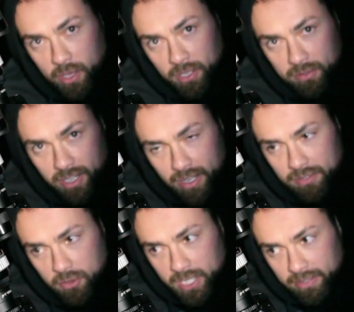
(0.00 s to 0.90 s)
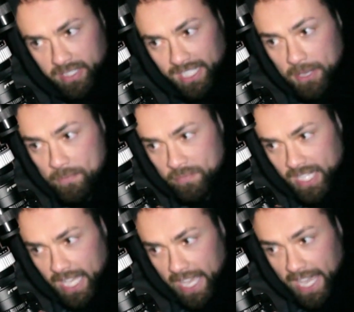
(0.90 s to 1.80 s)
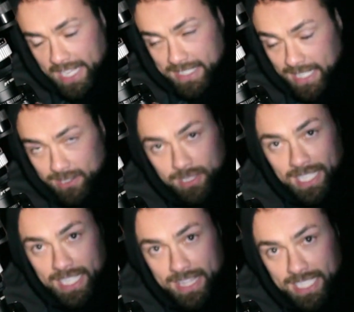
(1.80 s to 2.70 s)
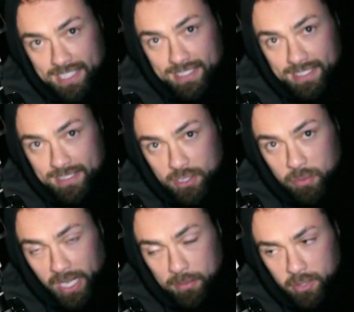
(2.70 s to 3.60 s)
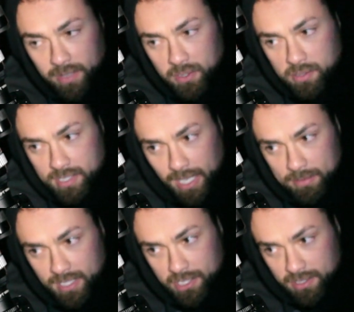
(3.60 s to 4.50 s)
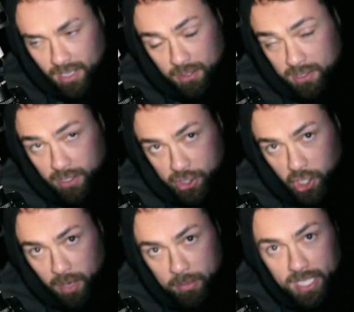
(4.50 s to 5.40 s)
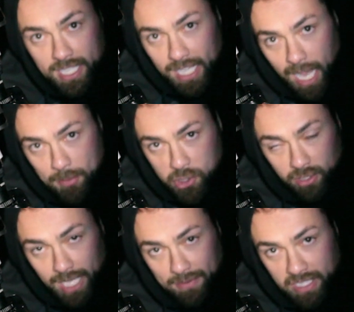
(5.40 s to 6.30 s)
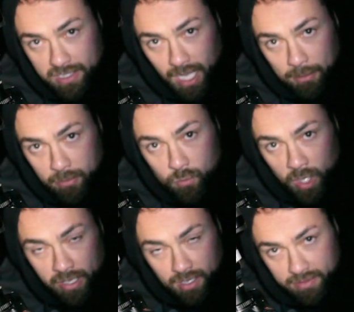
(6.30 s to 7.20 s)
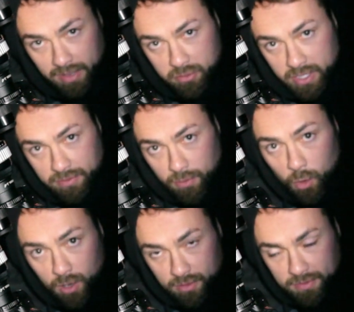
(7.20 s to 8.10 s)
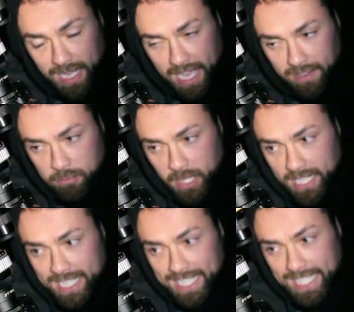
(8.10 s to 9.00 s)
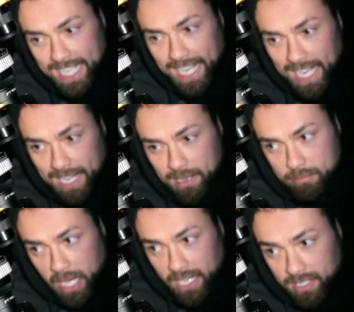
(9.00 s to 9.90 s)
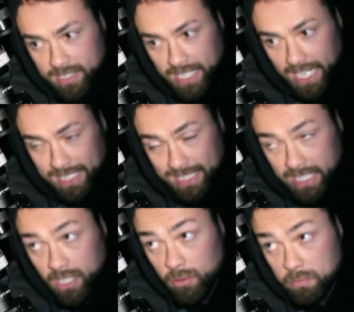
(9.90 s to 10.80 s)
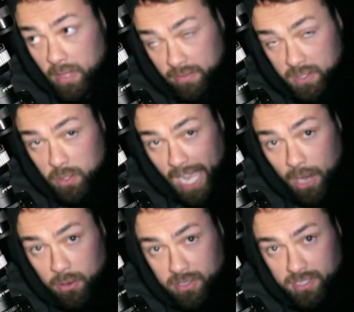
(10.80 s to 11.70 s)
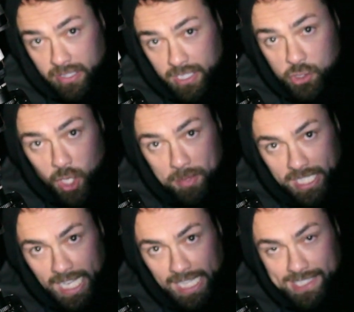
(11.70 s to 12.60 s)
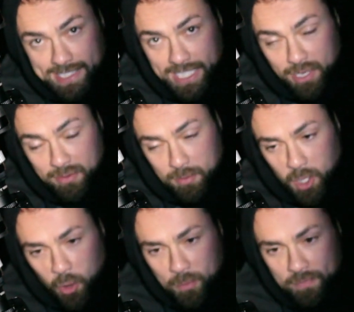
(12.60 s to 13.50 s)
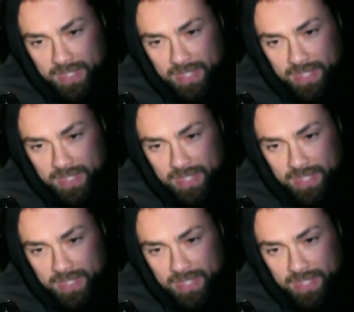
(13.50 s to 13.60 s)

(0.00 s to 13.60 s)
you know, very forgiving. And uh, looking at these two-minute preview subs, the stars look sharp. I'm sure I'll have to dump one out of every four or five, but uh, I could get you know a few hours on the Andromeda Galaxy here from home.